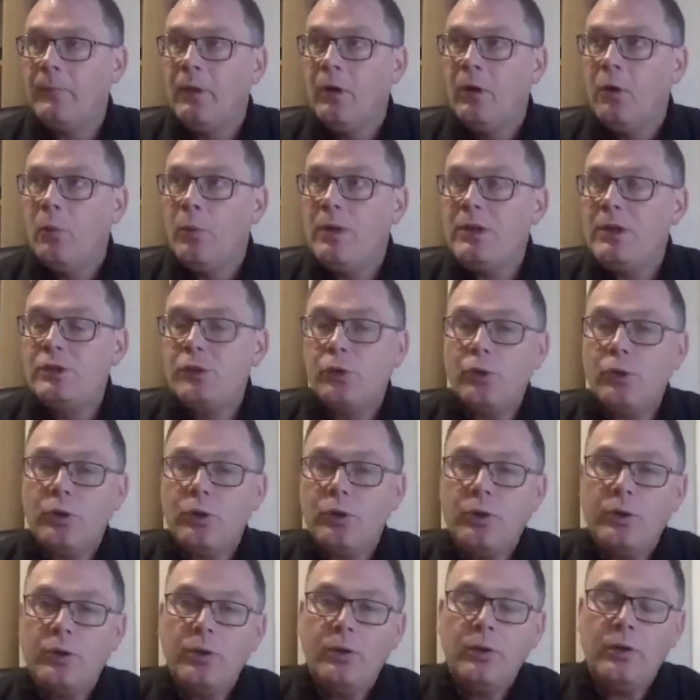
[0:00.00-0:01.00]
We took
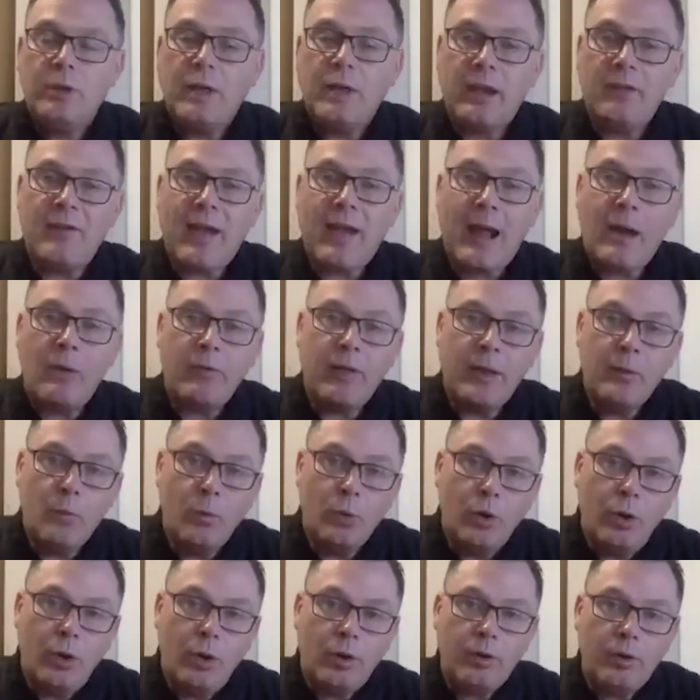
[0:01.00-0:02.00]
kind of how they
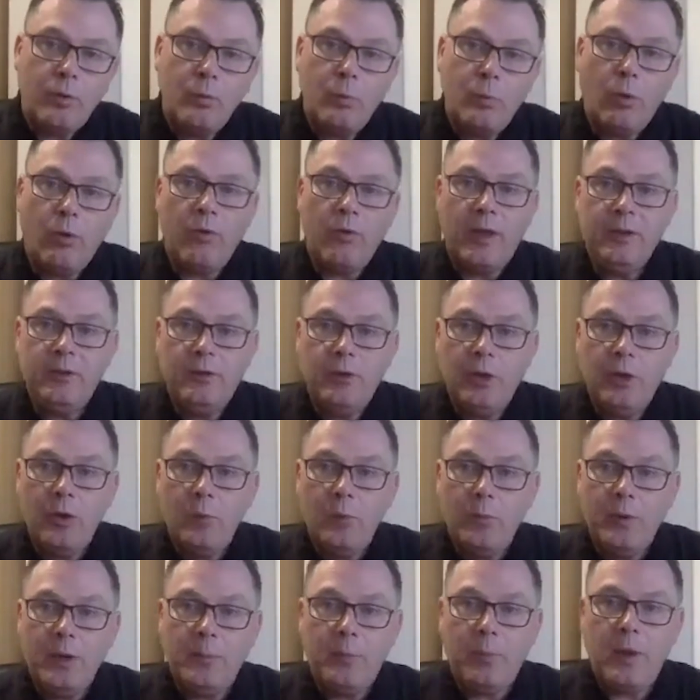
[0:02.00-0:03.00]
work, what they do, and
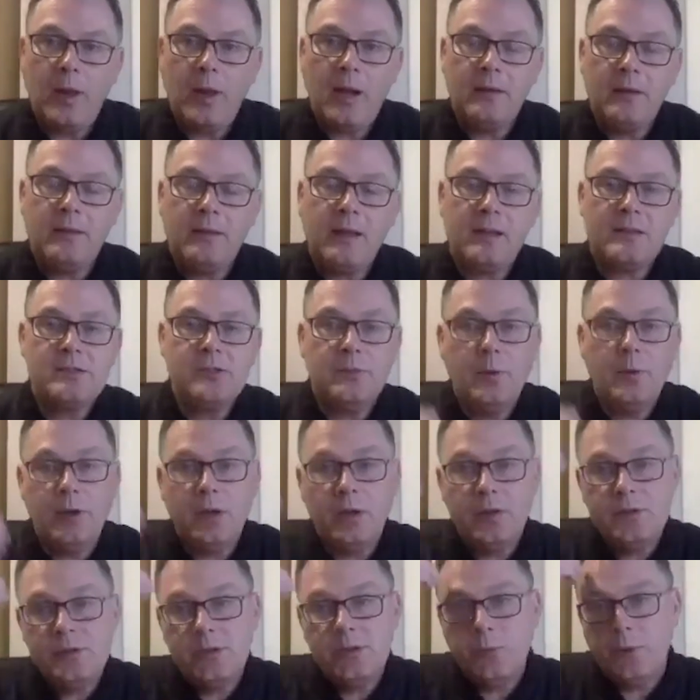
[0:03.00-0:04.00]
we applied that to
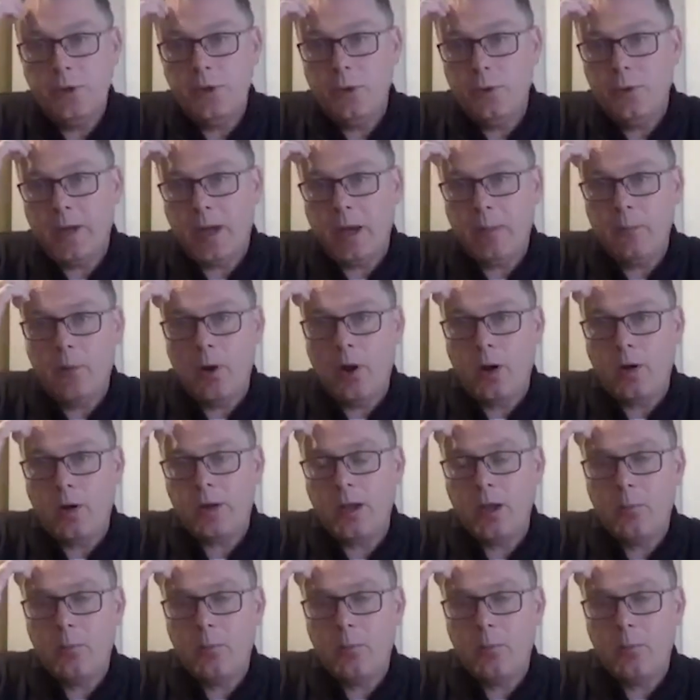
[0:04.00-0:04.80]
a UK market.